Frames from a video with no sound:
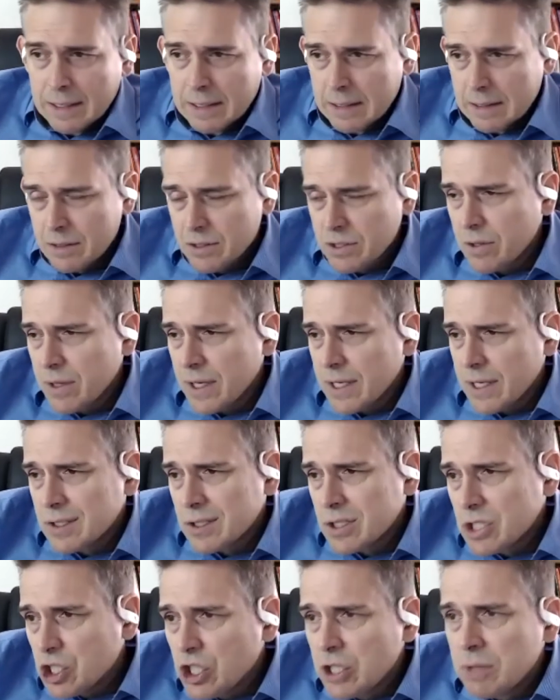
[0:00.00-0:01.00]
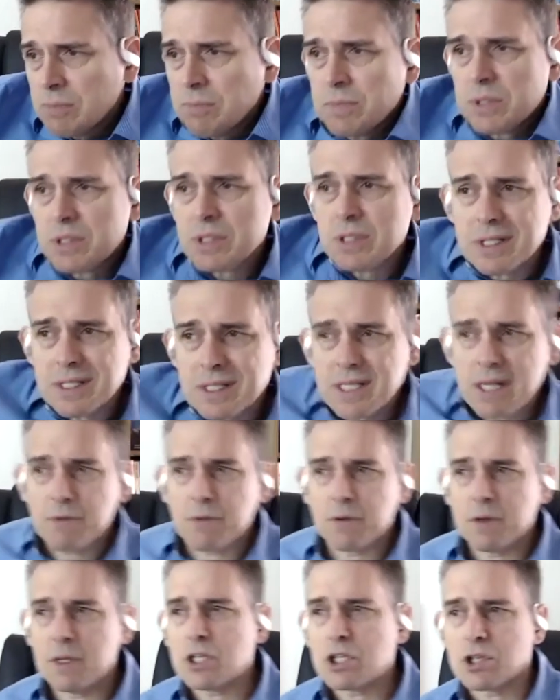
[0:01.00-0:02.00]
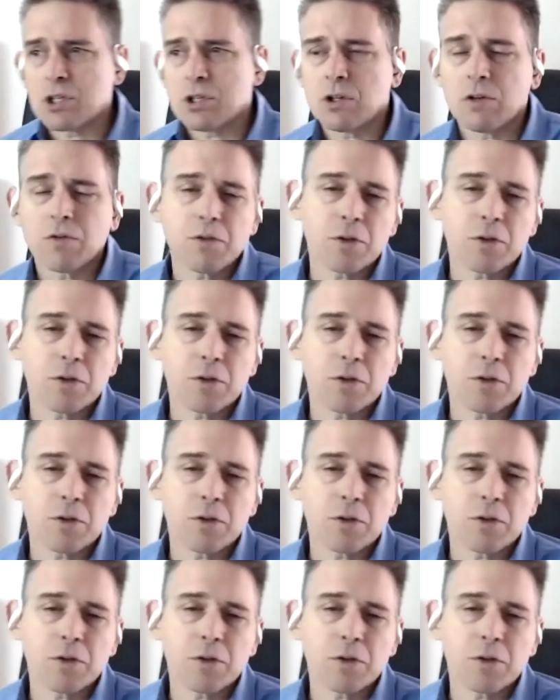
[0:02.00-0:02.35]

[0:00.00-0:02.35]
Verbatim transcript: So that's Jim's definition of the